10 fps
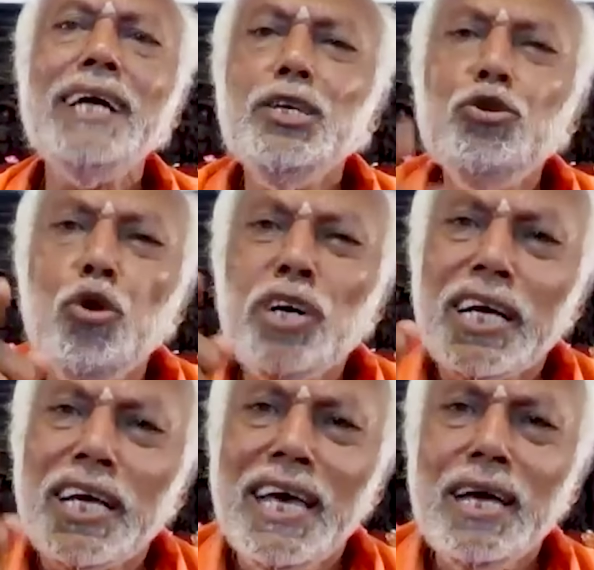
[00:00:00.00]
And you
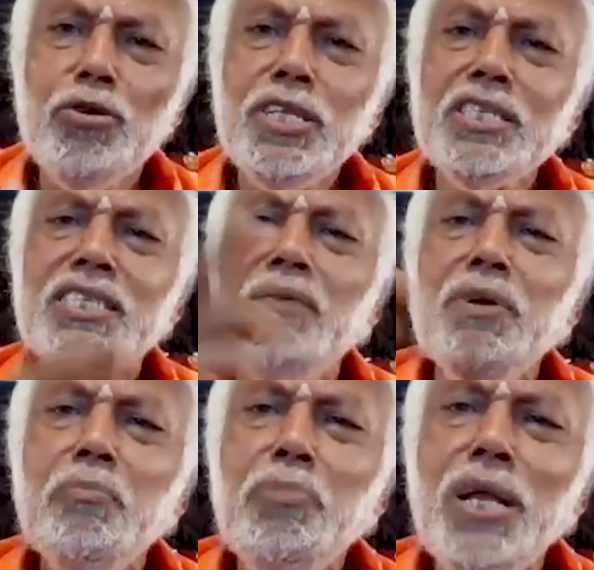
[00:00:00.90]
don't care whether
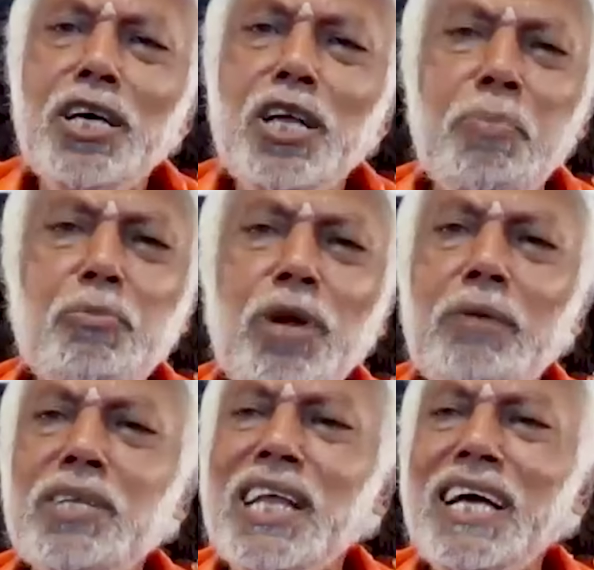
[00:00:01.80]
7 billion people
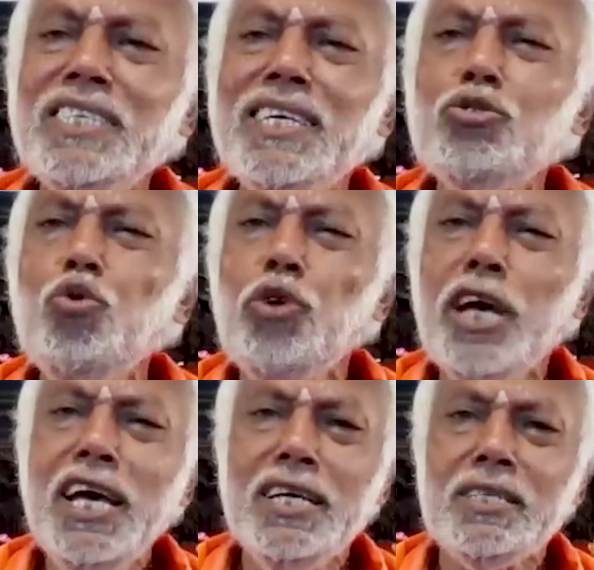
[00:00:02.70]
have that I sense. Who
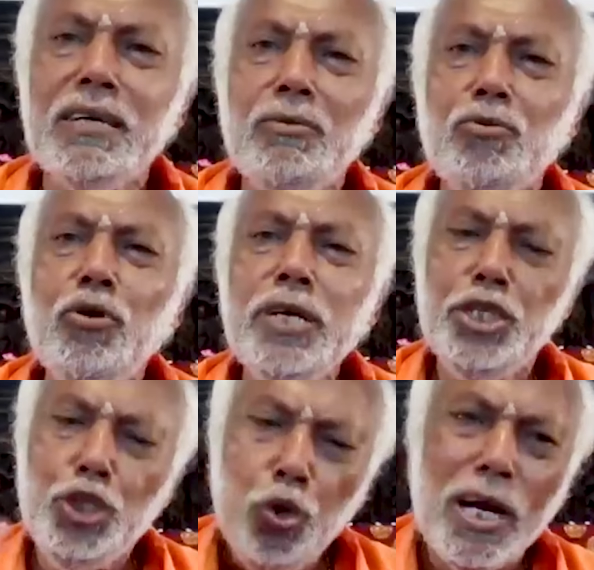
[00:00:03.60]
cares when
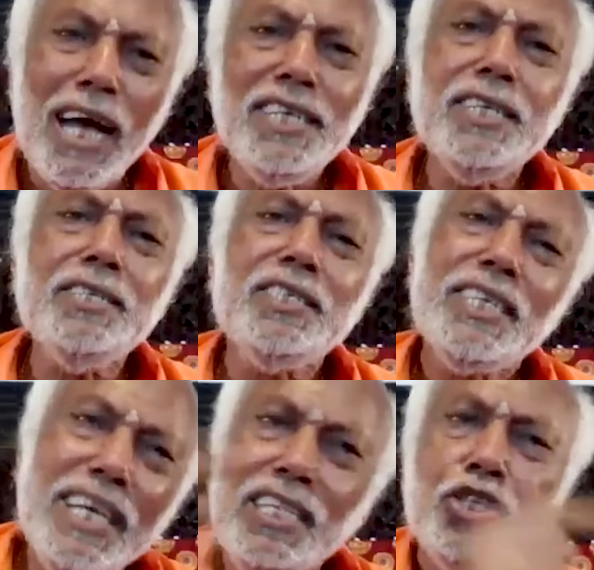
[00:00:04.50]
your I sense
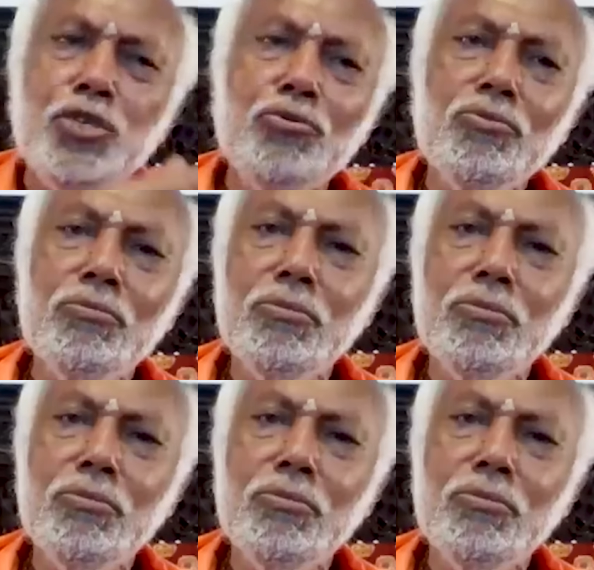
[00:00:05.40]
kills you?